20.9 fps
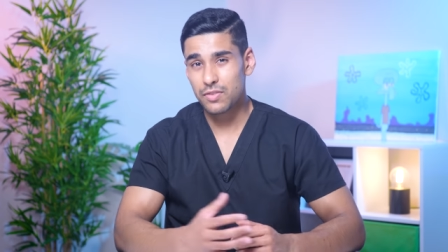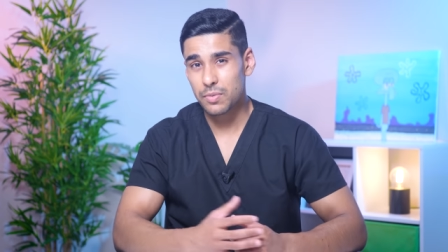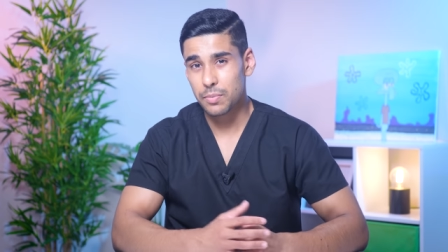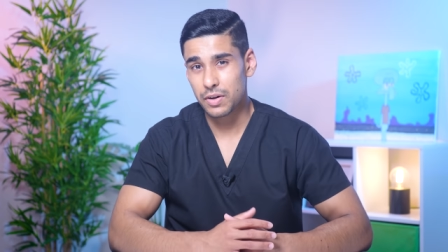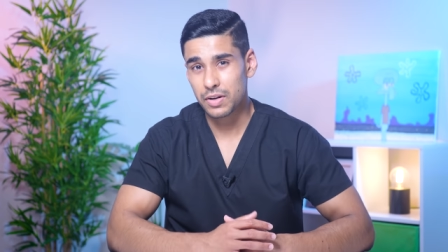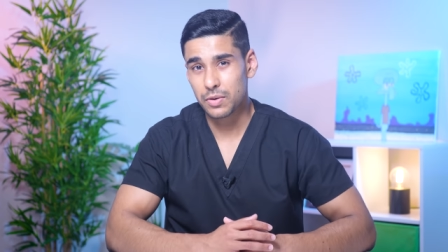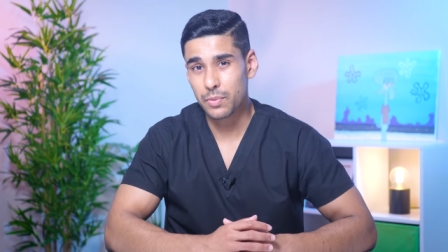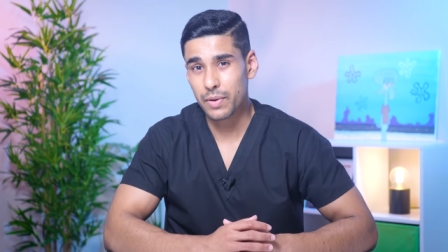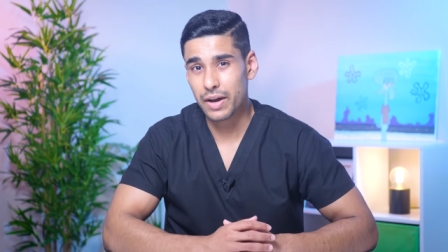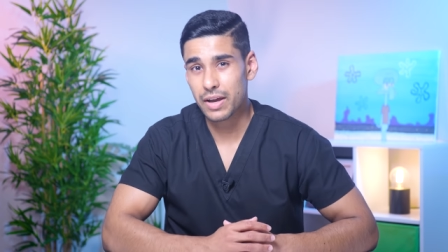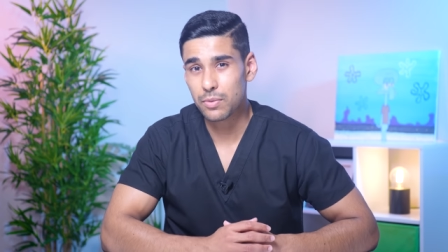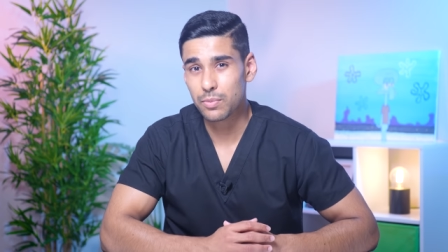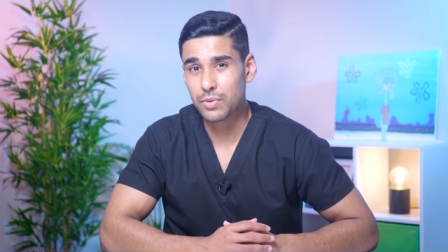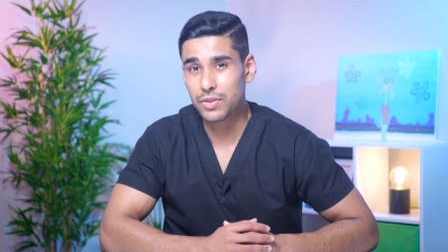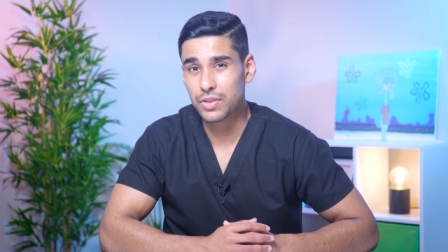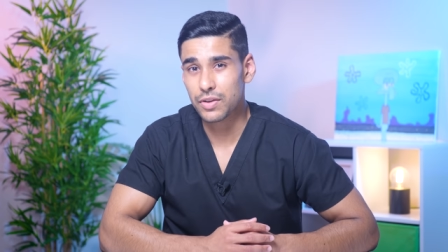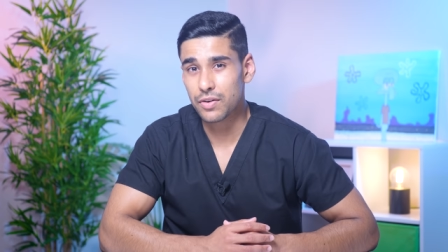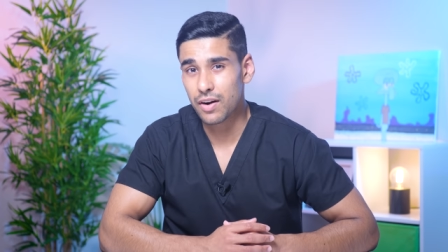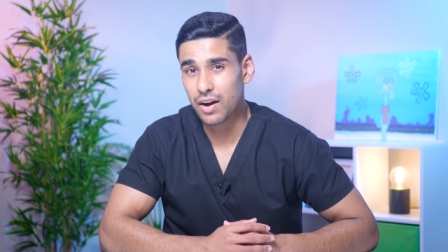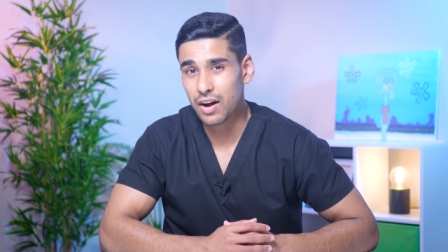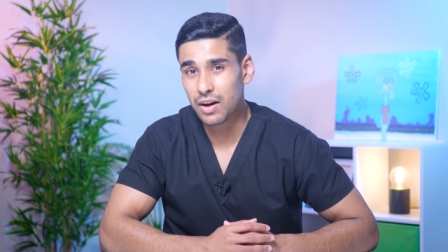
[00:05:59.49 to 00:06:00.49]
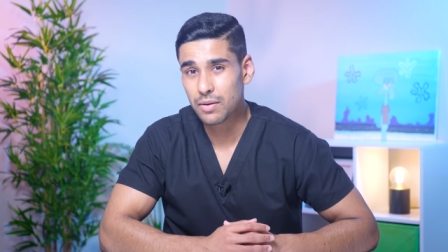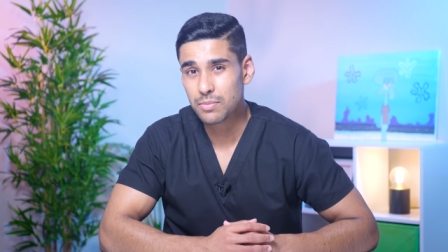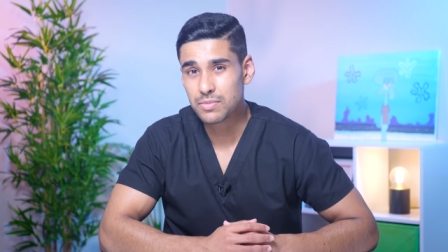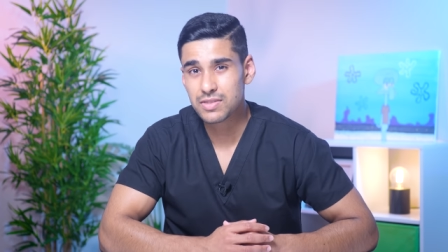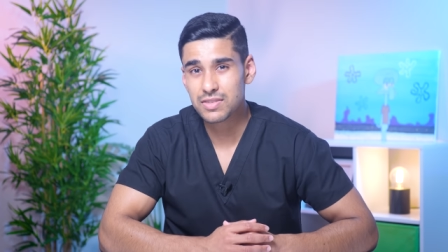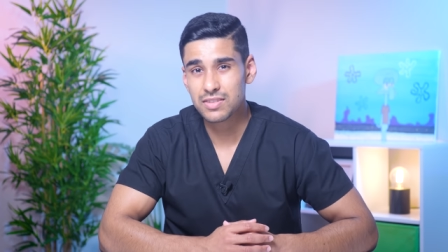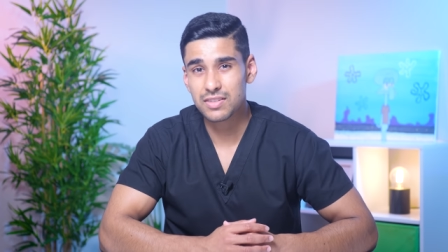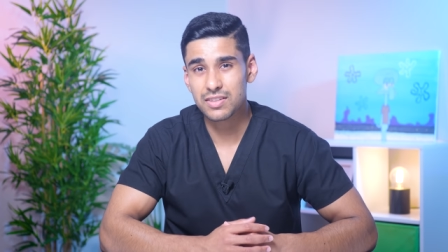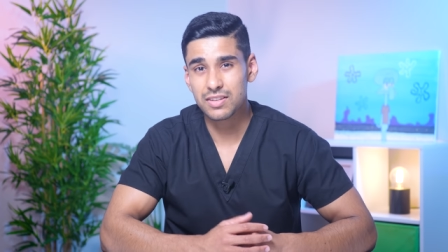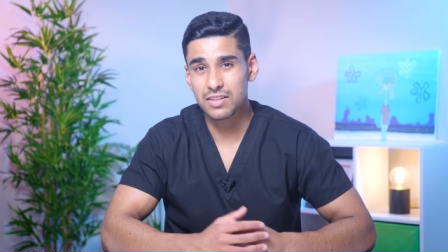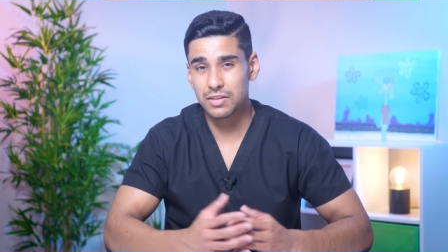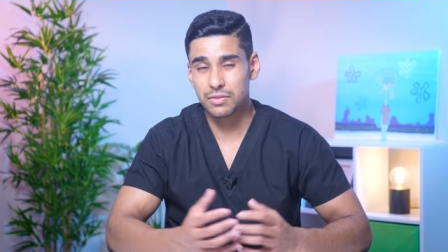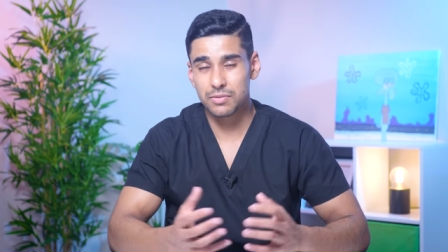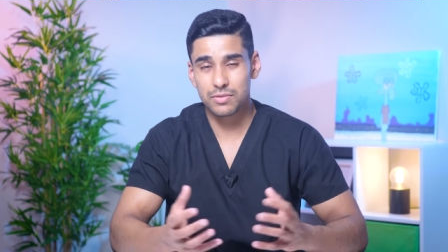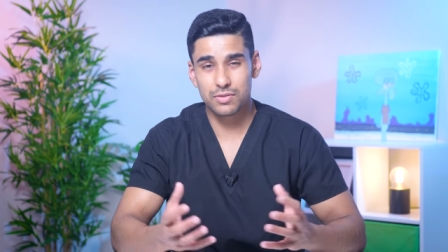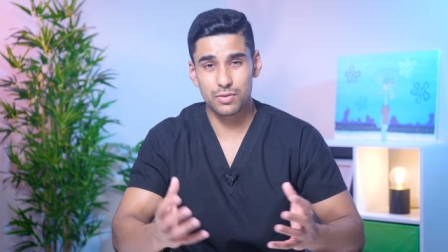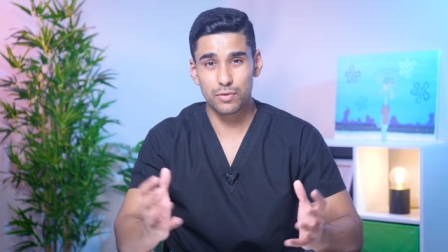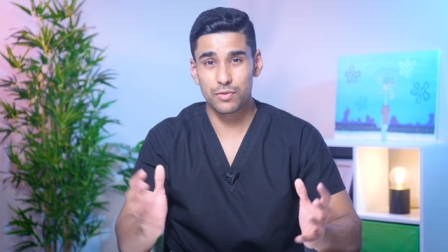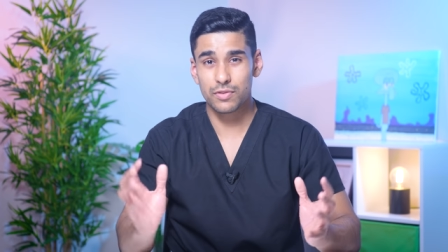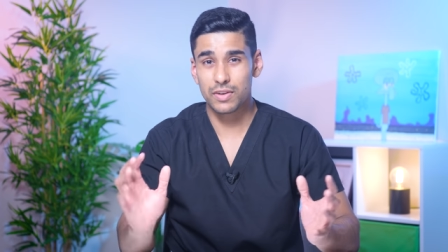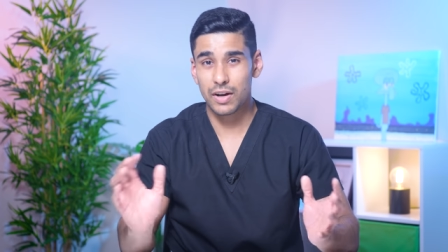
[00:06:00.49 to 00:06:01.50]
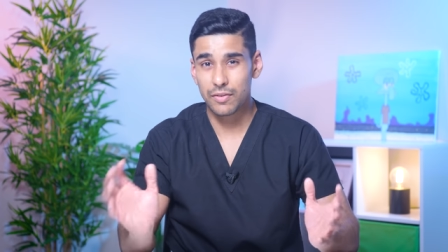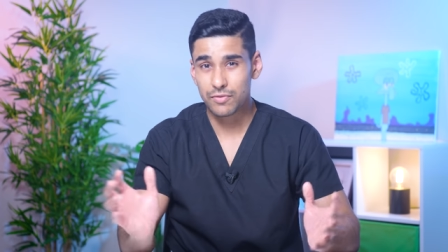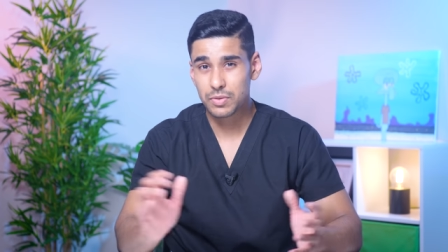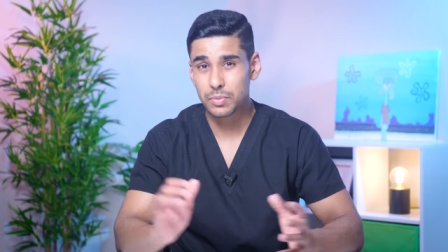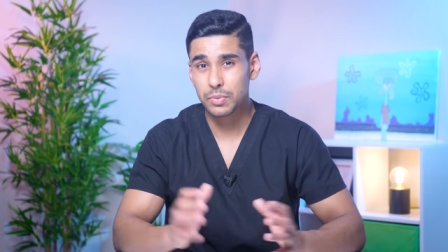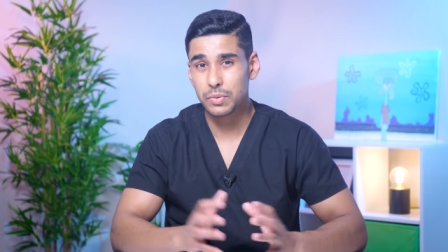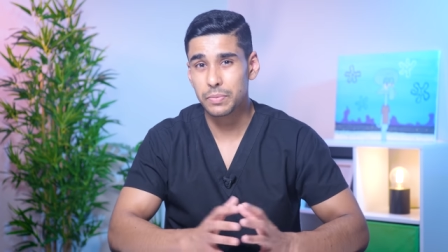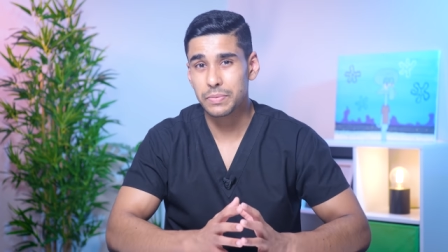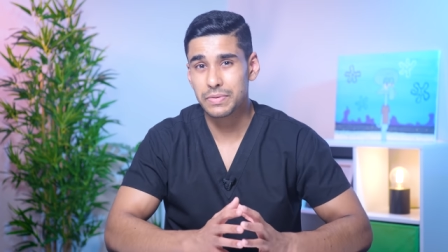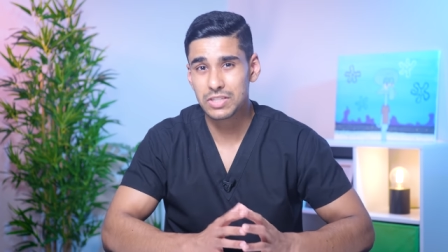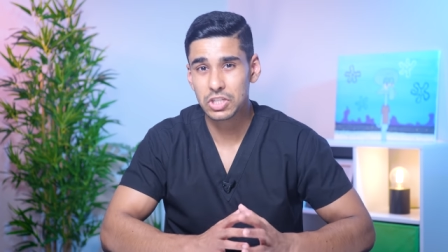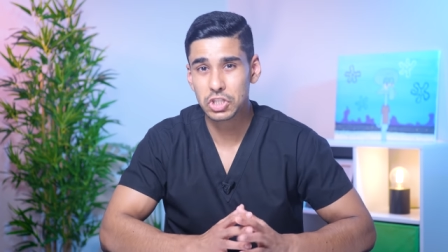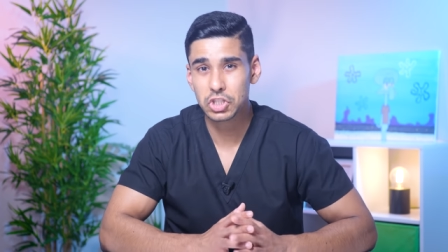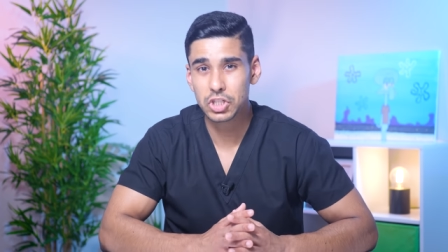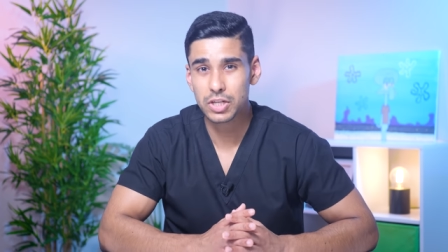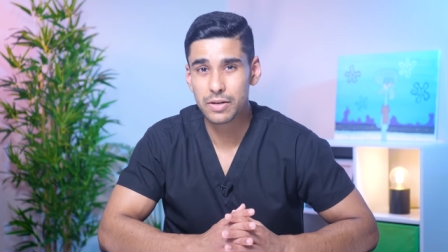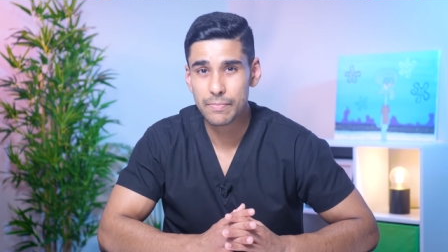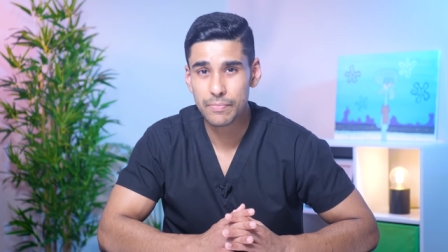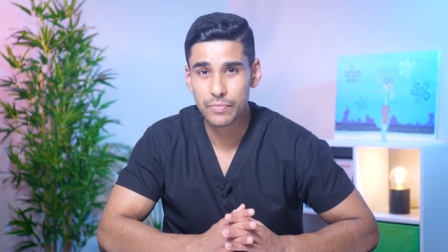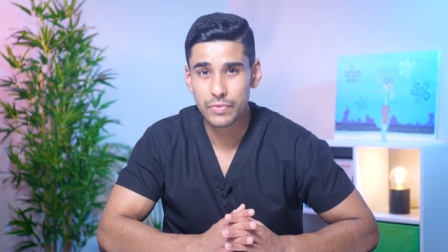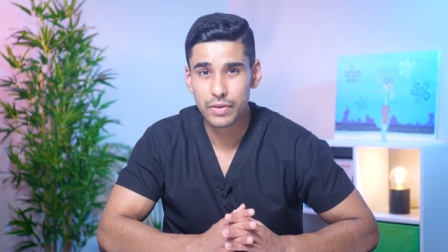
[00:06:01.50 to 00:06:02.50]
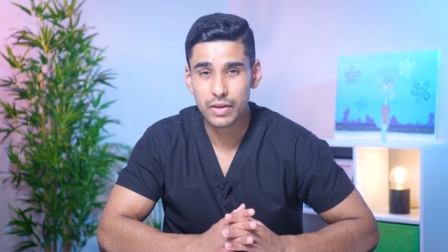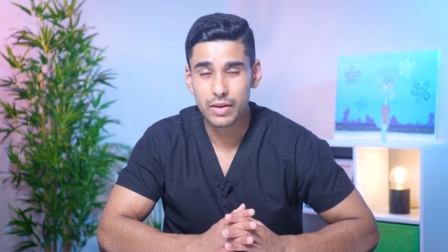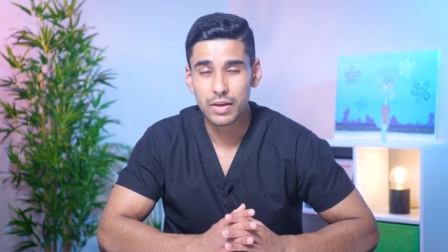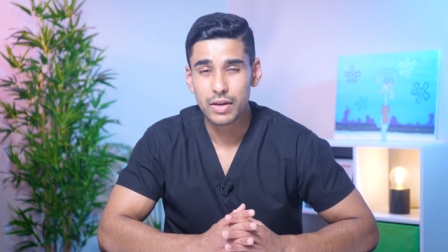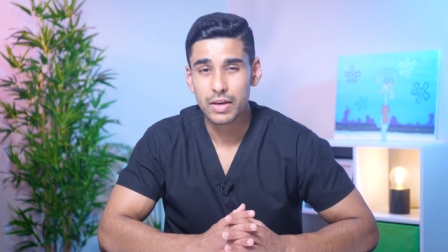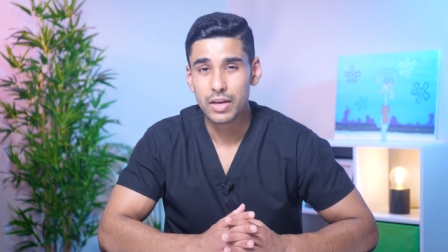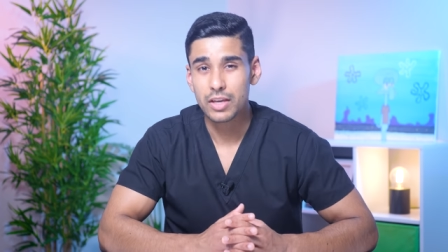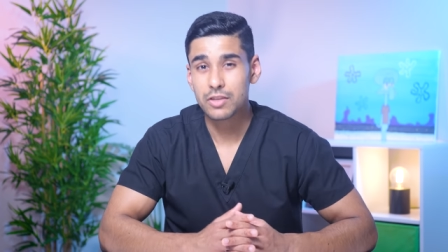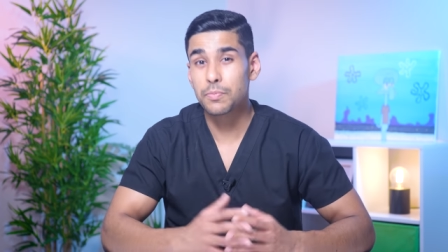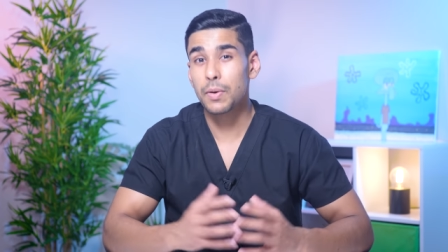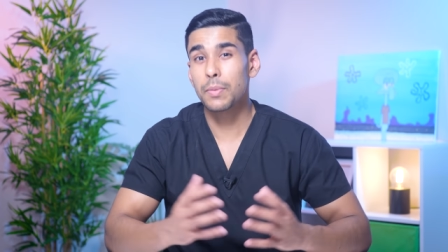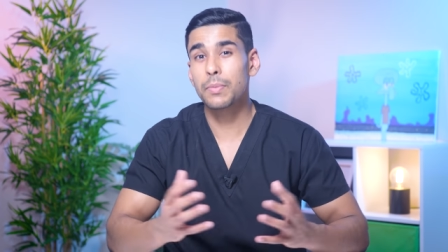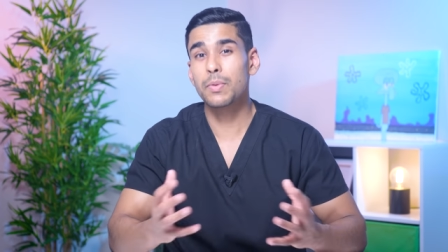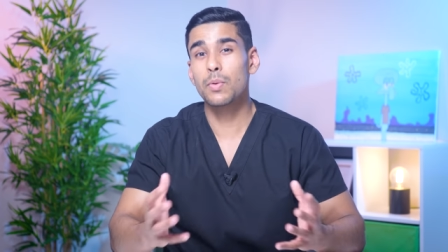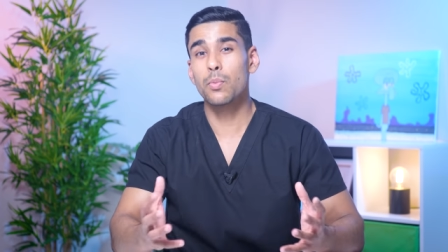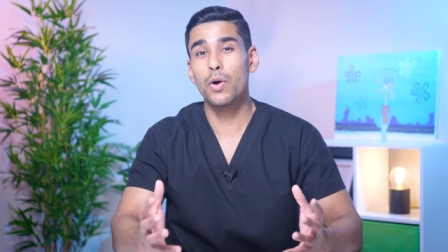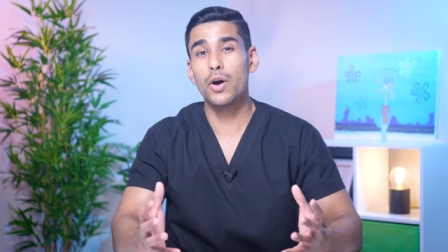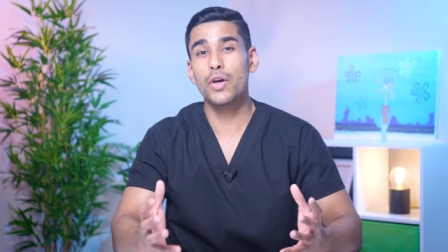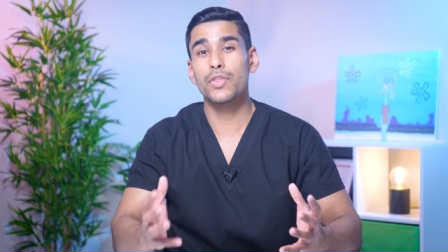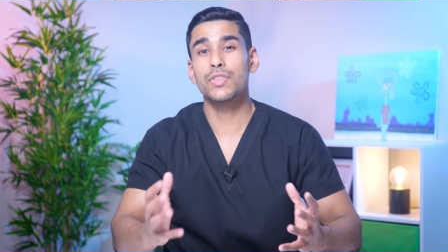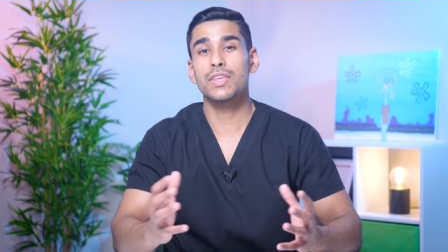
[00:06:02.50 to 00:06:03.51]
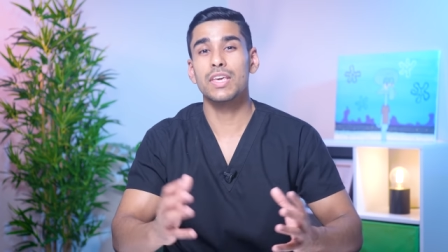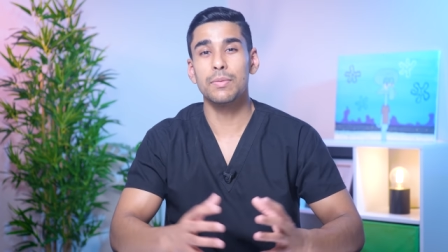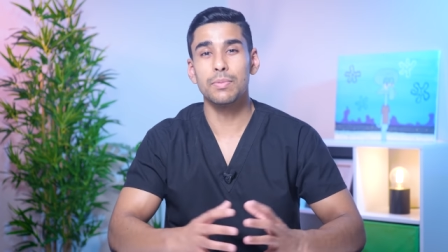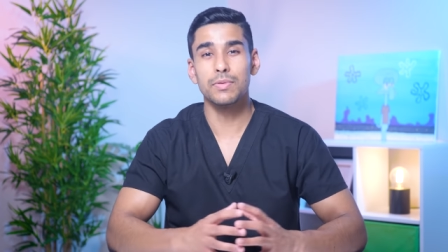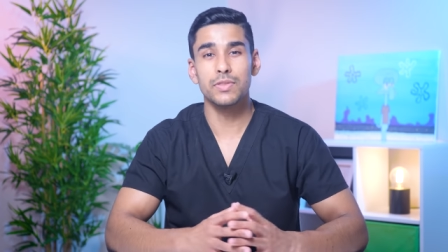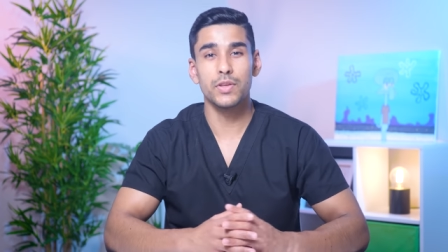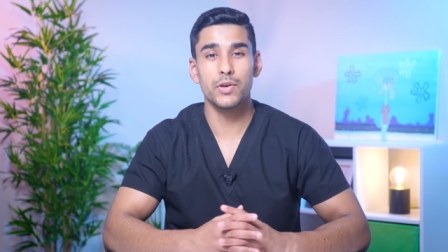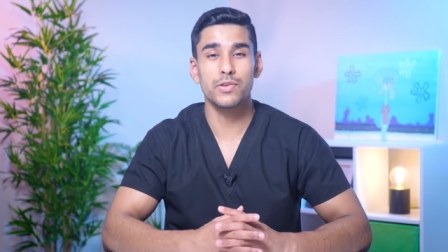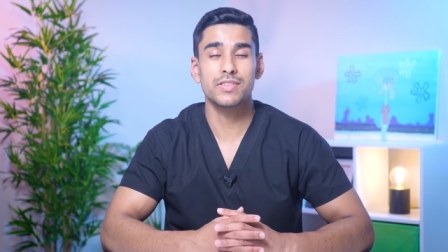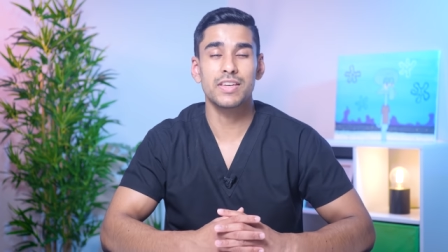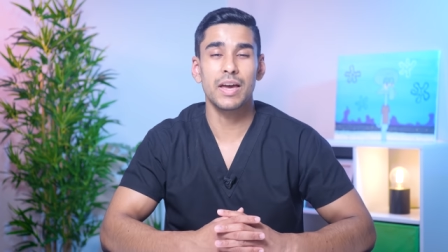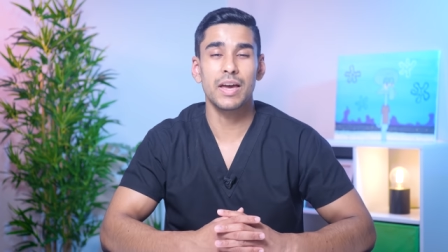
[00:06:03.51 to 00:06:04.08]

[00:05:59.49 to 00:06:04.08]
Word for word: of your body weight with your arms in a sort of comfortable position, it's probably worth keeping those